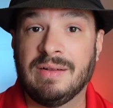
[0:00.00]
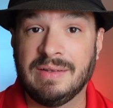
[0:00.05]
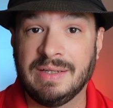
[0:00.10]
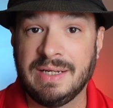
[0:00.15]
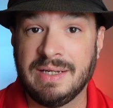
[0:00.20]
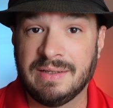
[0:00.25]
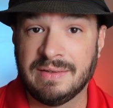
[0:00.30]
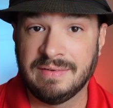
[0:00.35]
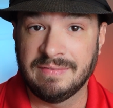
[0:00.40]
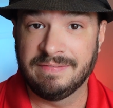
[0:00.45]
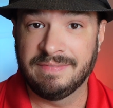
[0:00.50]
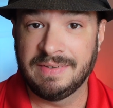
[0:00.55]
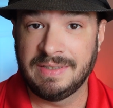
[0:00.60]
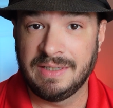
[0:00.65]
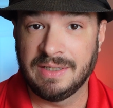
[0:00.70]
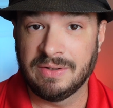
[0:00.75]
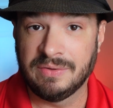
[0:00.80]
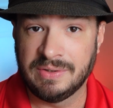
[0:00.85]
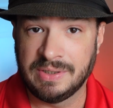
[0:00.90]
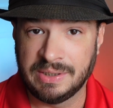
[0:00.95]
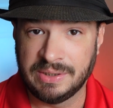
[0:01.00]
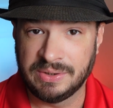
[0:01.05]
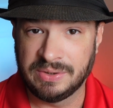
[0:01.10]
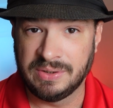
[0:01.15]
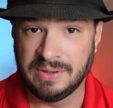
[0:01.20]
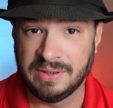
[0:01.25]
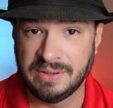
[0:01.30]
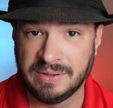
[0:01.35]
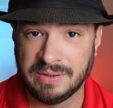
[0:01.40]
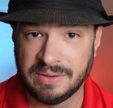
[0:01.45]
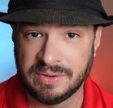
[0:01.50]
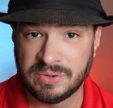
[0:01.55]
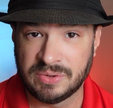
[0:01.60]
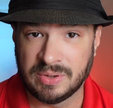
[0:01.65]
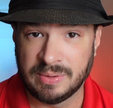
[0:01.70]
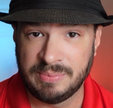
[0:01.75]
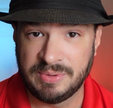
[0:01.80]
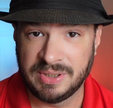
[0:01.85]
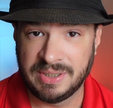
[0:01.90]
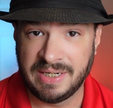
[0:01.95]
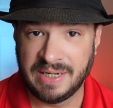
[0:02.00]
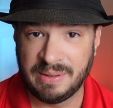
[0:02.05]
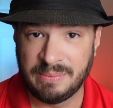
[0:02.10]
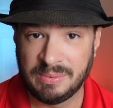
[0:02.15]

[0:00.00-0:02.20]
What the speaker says: link the video in the description down